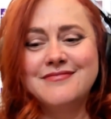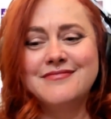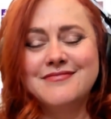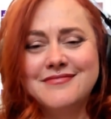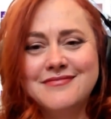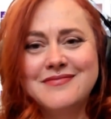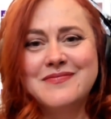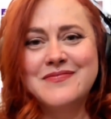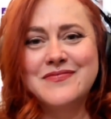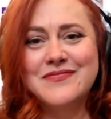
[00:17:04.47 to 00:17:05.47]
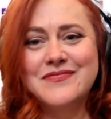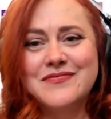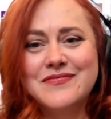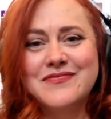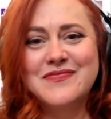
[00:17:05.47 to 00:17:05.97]

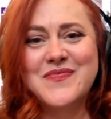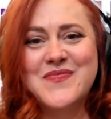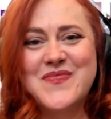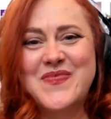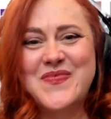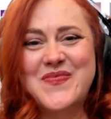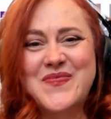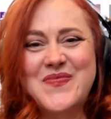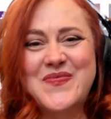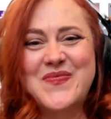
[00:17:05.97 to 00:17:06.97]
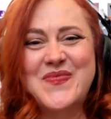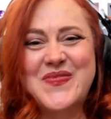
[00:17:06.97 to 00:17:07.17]
The person shown says nothing.